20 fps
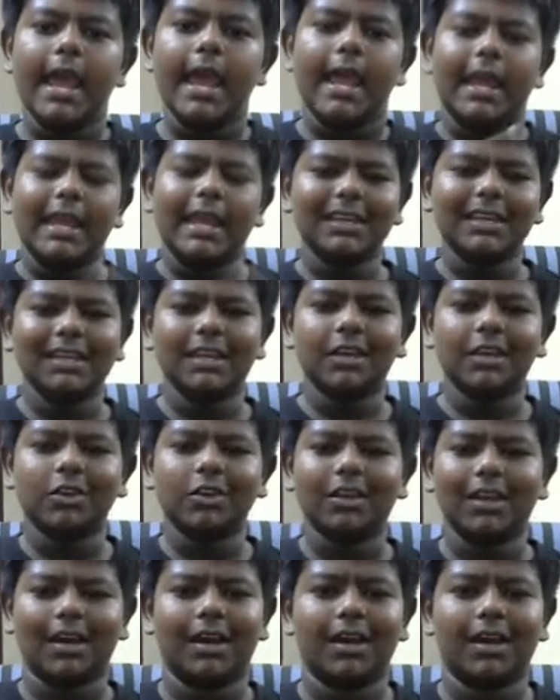
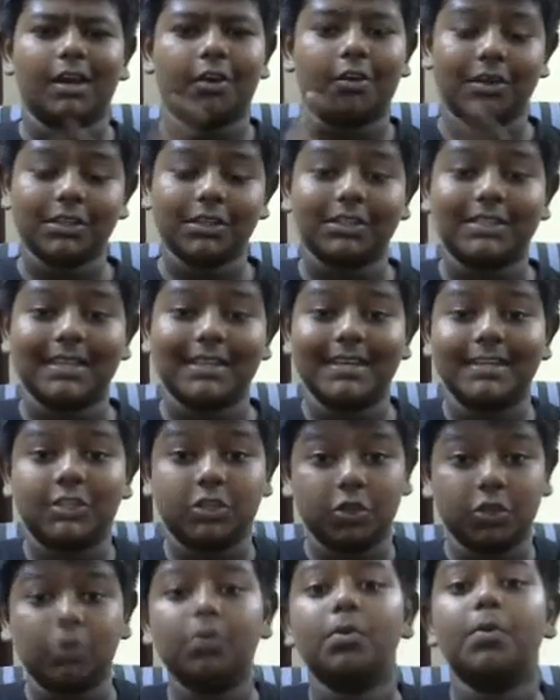Indian currency
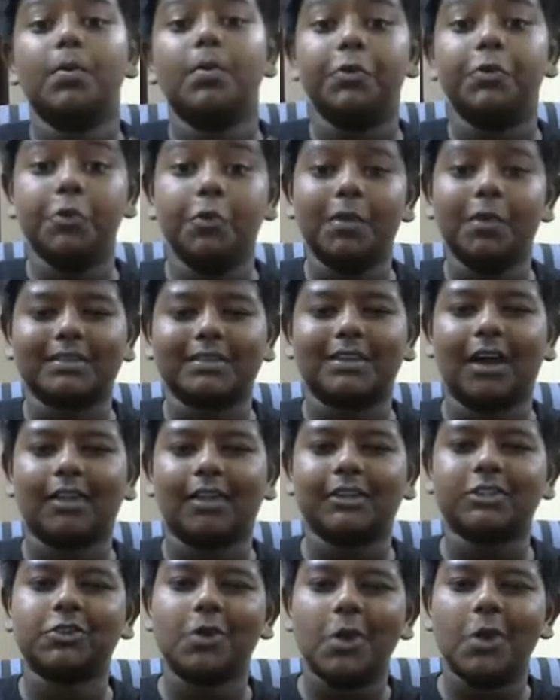to US
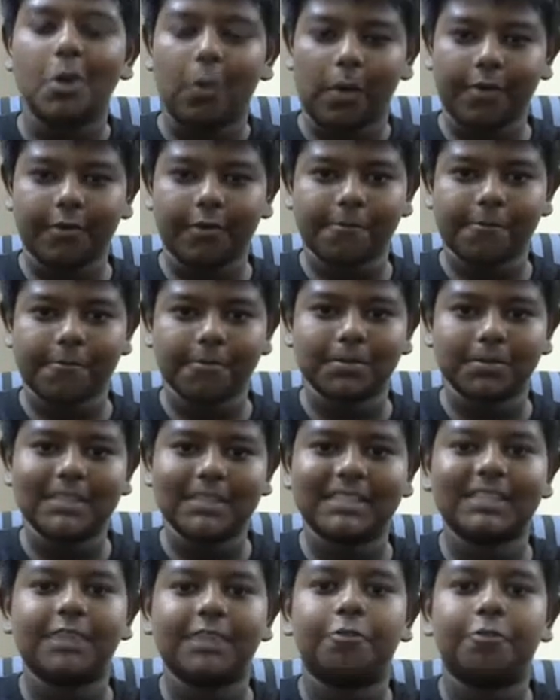dollars. We went from
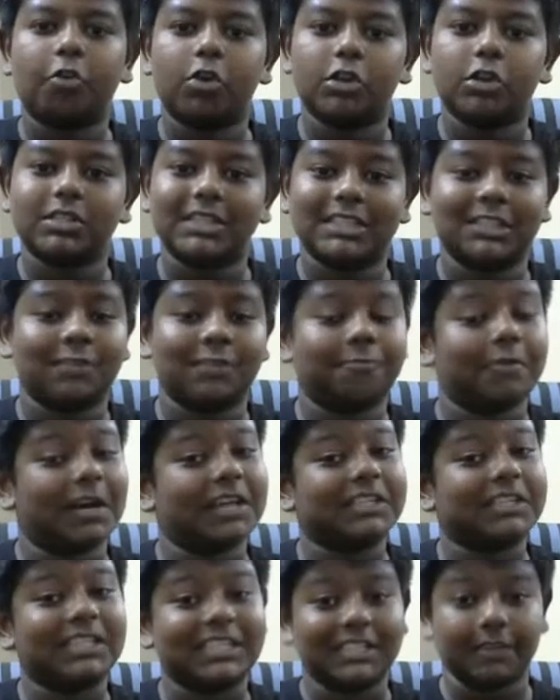64 to
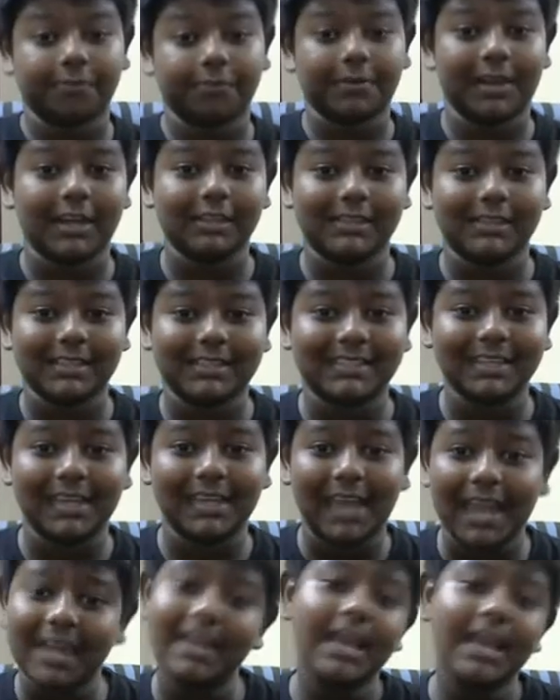65, 65 to
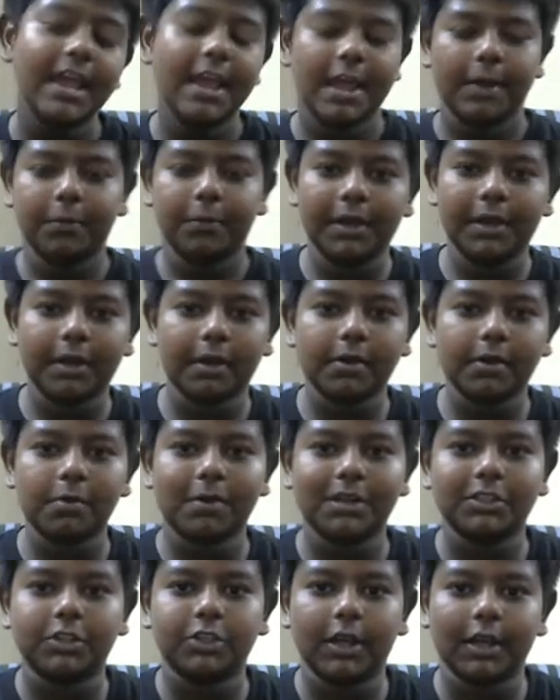68. We don't know
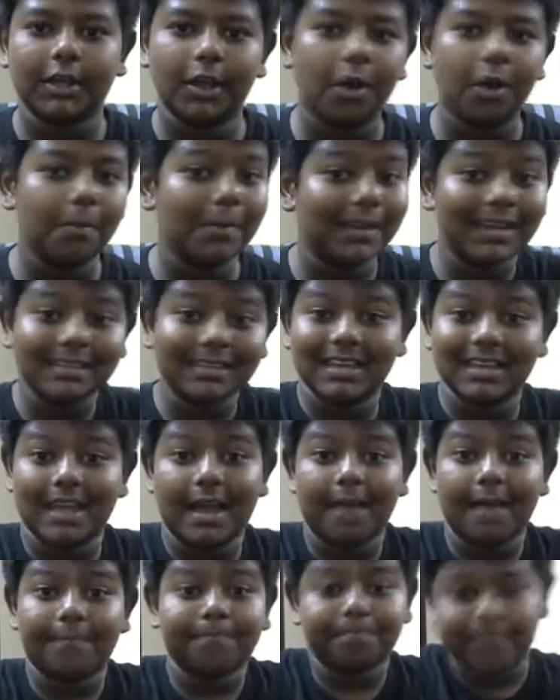where it's gonna go because
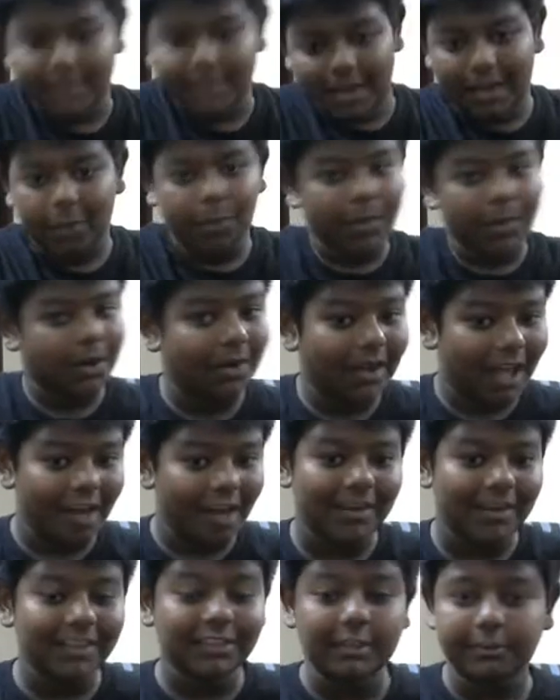we don't
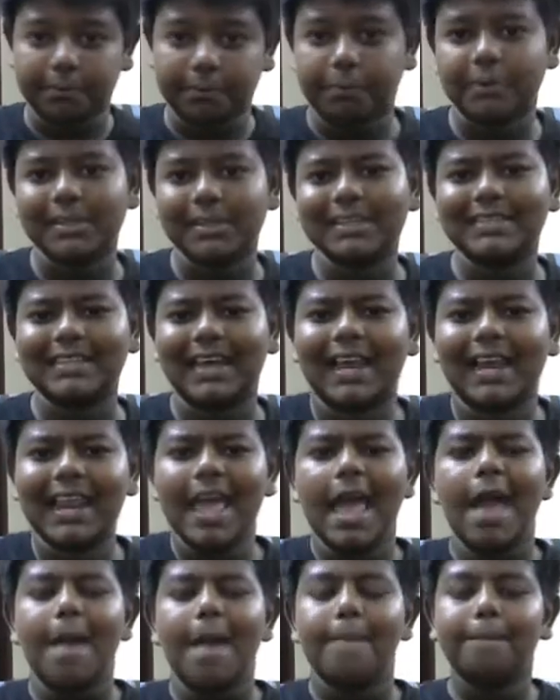have anything to predict
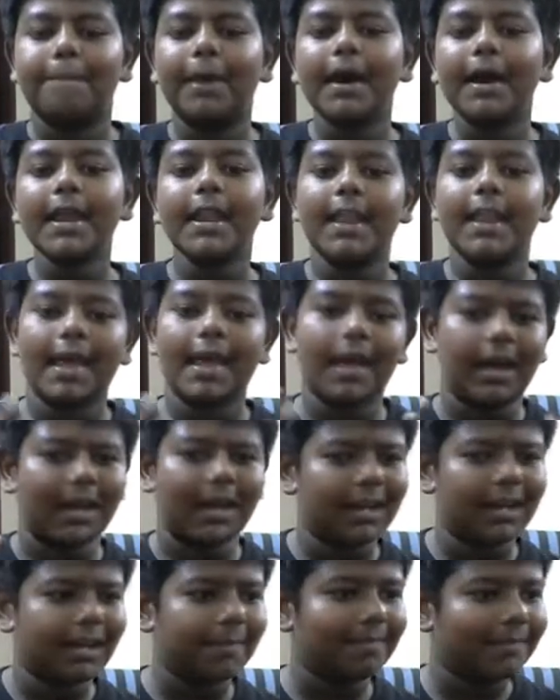that. But
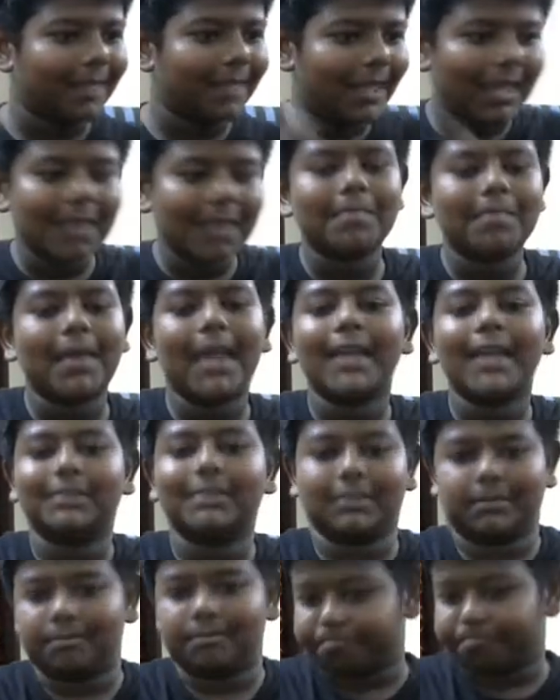it
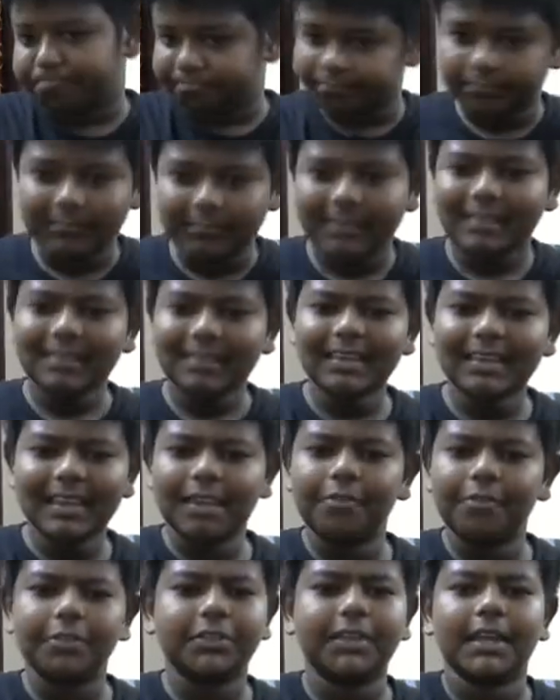makes
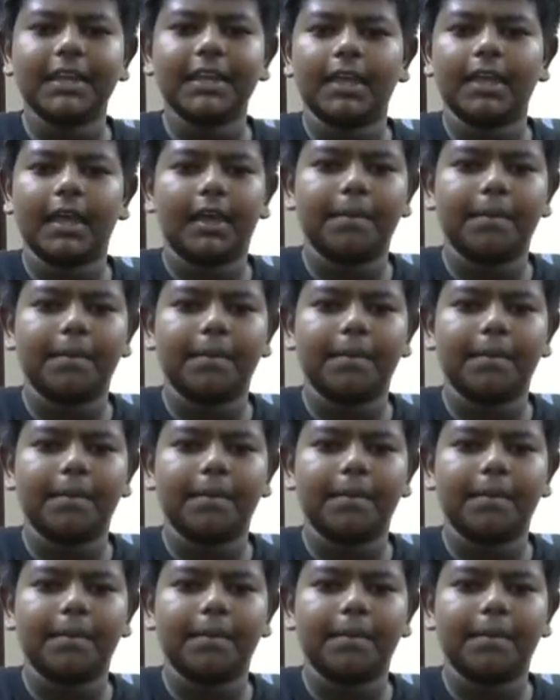everything a